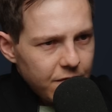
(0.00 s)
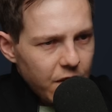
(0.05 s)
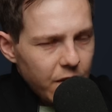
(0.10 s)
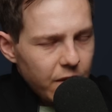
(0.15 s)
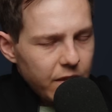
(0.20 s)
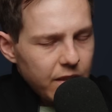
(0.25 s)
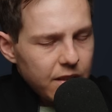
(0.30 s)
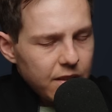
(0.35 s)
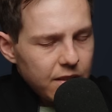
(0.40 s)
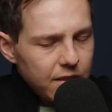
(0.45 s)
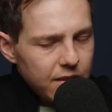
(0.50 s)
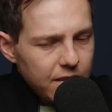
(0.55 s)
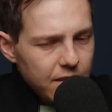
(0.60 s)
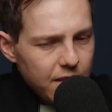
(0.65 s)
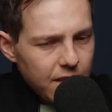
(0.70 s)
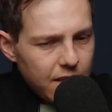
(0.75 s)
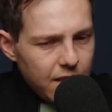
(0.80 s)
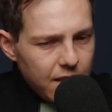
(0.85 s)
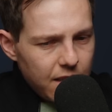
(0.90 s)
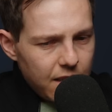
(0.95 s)
very little
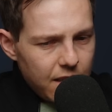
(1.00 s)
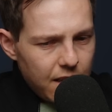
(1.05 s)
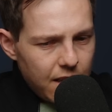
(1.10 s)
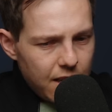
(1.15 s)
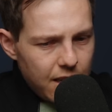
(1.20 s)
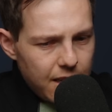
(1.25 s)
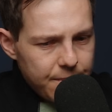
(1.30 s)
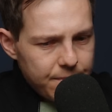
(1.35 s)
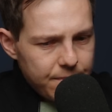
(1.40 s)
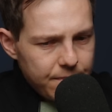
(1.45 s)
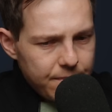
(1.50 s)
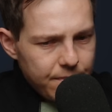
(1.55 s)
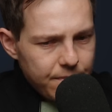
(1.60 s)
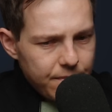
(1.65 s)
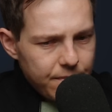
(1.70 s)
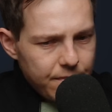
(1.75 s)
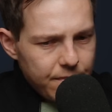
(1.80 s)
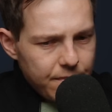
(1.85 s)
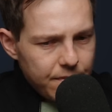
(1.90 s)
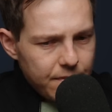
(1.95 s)
um,
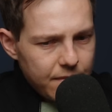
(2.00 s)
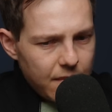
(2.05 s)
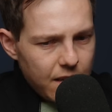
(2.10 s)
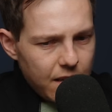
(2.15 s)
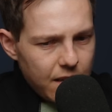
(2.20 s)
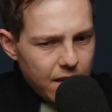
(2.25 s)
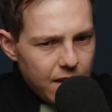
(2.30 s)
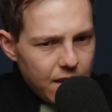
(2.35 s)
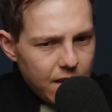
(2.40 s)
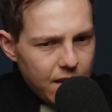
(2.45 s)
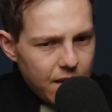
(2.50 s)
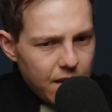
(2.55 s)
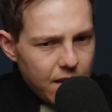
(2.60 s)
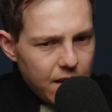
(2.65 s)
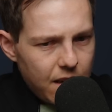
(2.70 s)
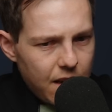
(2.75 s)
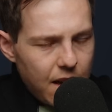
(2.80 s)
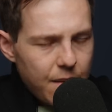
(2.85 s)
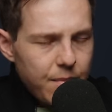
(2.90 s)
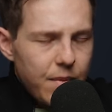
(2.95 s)

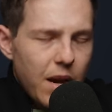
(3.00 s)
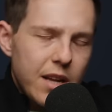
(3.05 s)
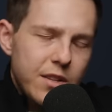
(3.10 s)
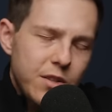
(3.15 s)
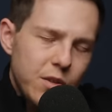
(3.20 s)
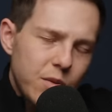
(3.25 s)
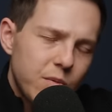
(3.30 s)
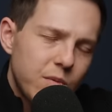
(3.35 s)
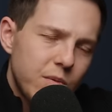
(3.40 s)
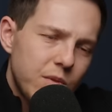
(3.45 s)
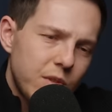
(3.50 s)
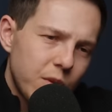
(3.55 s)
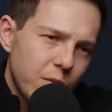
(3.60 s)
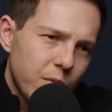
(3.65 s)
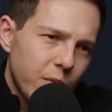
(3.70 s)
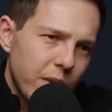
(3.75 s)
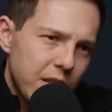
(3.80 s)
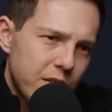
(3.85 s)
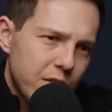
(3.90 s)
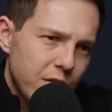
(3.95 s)
I, I do do
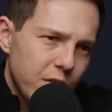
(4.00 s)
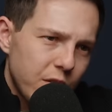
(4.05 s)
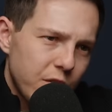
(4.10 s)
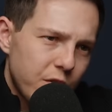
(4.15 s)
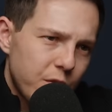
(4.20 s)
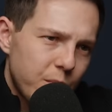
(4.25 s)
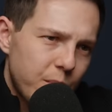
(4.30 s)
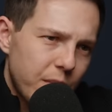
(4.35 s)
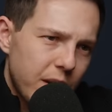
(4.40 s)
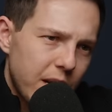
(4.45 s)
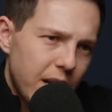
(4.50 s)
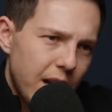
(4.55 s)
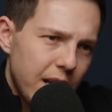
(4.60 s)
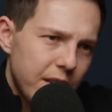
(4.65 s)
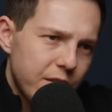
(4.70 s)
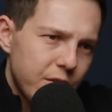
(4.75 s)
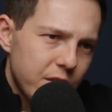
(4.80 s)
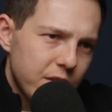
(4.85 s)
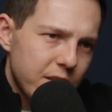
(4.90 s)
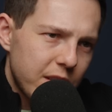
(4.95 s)
research, but I
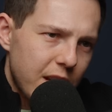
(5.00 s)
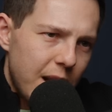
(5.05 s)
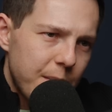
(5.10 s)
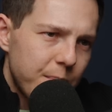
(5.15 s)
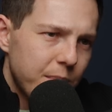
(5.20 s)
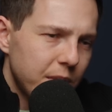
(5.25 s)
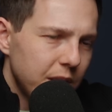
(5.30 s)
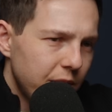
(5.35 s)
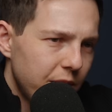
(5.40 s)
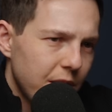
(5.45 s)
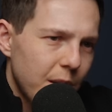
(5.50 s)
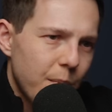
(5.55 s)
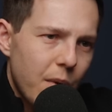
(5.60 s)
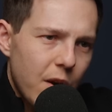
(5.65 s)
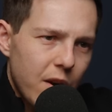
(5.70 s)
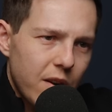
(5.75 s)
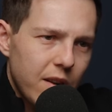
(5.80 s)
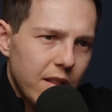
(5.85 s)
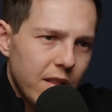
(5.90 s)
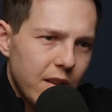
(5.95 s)
just I believe in the
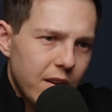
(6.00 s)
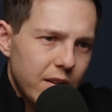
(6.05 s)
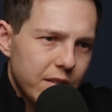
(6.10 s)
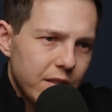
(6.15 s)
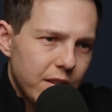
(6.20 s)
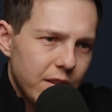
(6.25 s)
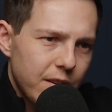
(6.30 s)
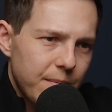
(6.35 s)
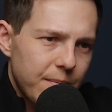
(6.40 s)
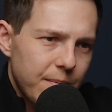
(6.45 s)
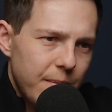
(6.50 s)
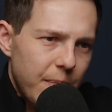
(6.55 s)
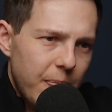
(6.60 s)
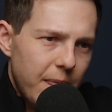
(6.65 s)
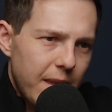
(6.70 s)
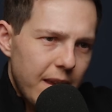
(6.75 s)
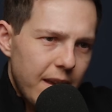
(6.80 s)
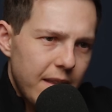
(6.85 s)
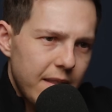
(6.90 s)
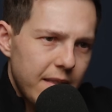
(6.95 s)
market long term,
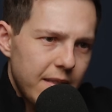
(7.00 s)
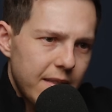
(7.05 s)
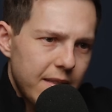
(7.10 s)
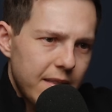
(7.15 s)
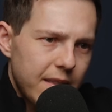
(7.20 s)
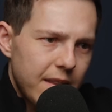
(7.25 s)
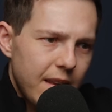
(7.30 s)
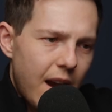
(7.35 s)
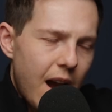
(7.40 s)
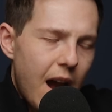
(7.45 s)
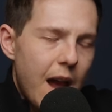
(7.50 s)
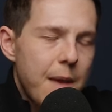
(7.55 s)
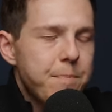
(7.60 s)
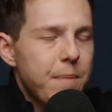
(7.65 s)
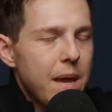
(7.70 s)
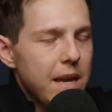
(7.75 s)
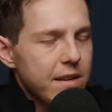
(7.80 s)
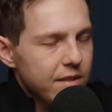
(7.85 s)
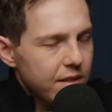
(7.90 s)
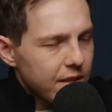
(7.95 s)
mm. and I
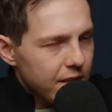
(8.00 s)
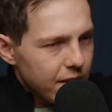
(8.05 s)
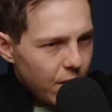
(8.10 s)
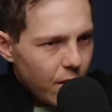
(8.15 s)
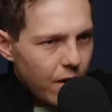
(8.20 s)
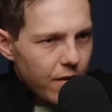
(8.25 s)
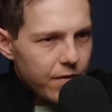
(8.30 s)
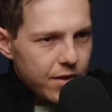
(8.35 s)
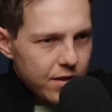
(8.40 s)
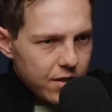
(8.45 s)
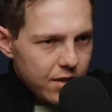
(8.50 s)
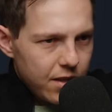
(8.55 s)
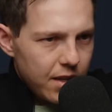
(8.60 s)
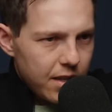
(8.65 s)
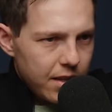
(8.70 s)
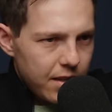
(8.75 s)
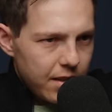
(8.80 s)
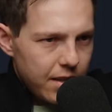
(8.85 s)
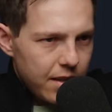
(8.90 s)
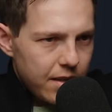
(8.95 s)
basically go off the
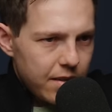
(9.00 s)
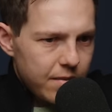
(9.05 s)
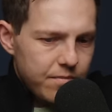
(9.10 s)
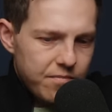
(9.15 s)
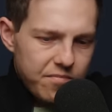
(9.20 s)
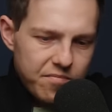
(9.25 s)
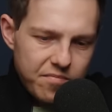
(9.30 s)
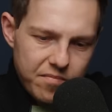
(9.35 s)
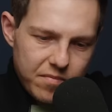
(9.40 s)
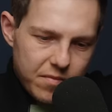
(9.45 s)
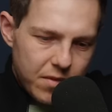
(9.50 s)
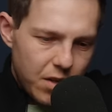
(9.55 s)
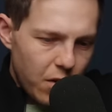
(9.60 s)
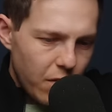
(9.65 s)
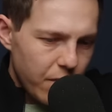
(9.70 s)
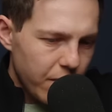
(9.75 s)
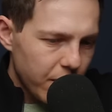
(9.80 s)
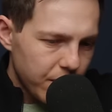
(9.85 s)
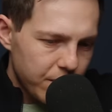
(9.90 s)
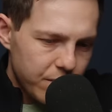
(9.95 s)
study that
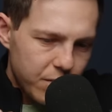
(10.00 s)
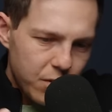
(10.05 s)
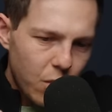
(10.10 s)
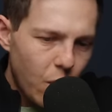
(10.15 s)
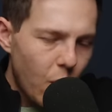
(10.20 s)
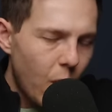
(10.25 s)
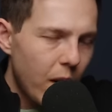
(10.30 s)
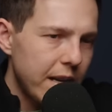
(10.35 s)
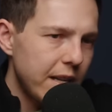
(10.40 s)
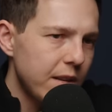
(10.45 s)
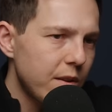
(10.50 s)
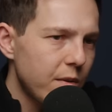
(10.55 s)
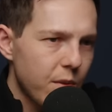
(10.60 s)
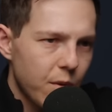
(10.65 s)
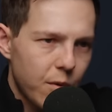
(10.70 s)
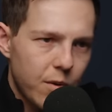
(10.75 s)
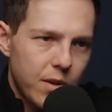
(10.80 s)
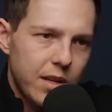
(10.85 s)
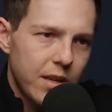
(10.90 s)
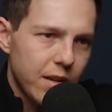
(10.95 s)
over twenty to
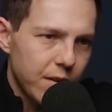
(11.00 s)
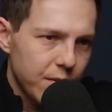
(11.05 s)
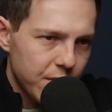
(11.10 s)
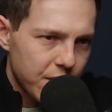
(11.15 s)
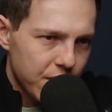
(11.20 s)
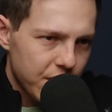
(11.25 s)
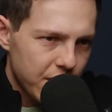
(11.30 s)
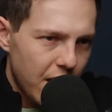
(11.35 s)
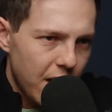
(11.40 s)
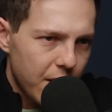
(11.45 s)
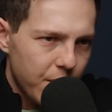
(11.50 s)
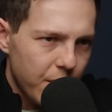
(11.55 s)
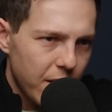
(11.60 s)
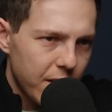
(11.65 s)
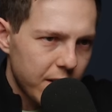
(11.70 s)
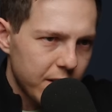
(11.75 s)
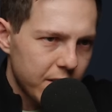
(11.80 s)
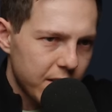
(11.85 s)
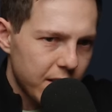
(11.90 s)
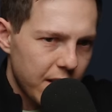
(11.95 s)
thirty years, the stock
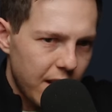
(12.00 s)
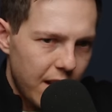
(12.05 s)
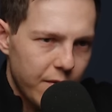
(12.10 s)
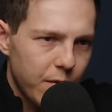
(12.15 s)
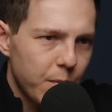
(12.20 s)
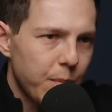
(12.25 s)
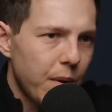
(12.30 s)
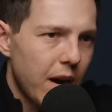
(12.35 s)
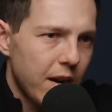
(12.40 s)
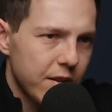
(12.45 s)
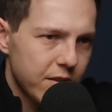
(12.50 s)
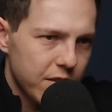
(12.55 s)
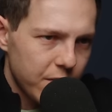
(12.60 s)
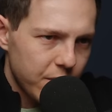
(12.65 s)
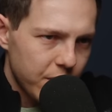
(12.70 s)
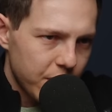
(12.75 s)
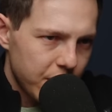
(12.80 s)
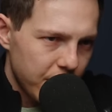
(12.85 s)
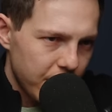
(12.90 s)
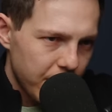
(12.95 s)
market's going to have a
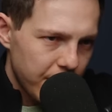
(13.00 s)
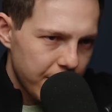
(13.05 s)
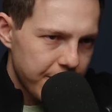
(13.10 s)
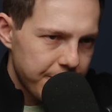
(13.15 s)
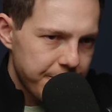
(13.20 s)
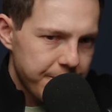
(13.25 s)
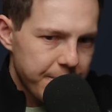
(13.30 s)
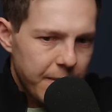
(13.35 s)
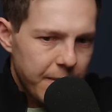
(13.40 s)
positive return,